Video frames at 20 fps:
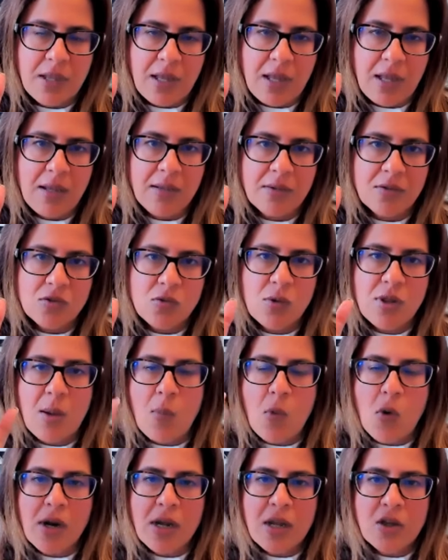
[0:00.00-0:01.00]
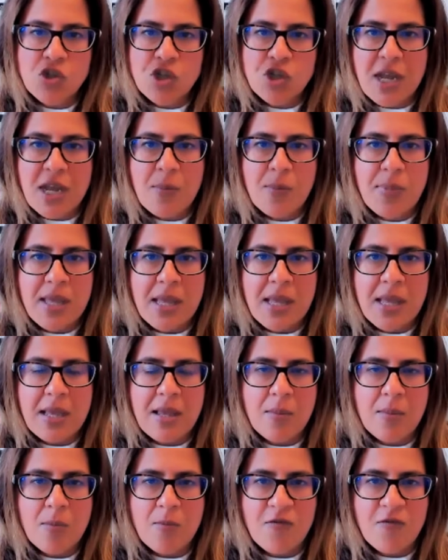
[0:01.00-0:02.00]
Okay. So the mortgage can
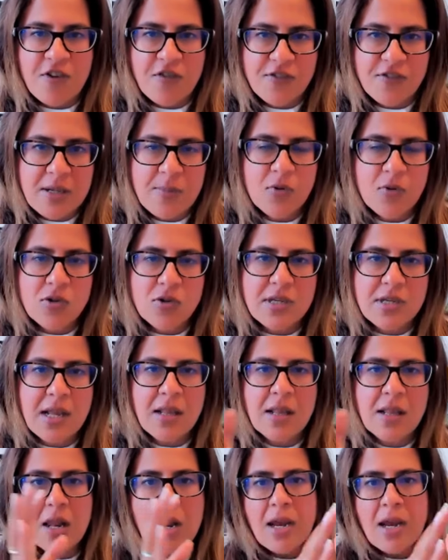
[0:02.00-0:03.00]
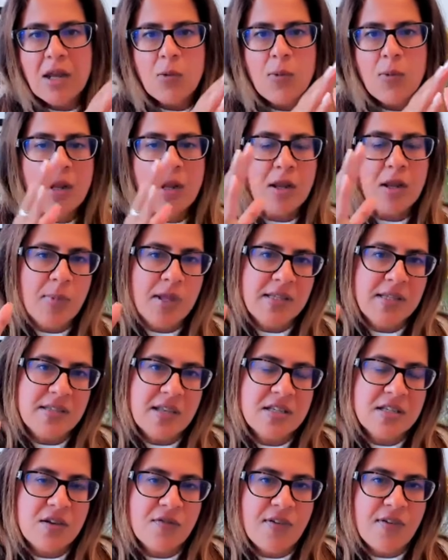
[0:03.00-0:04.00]
be 15%, the line of credit could be
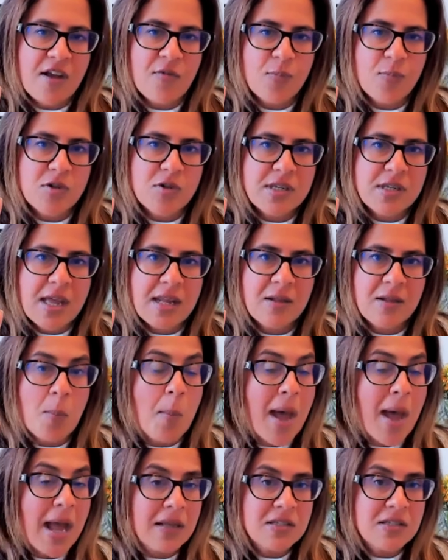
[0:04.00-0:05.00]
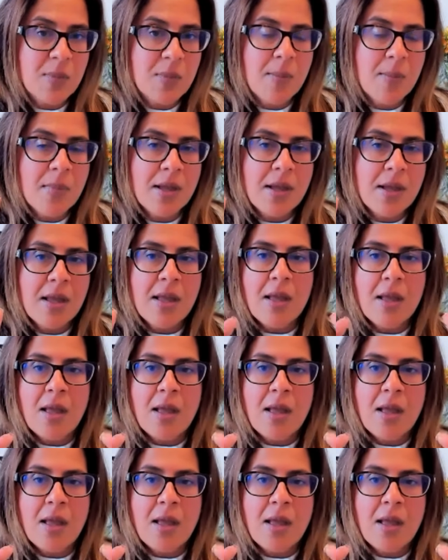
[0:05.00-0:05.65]
65% maximum.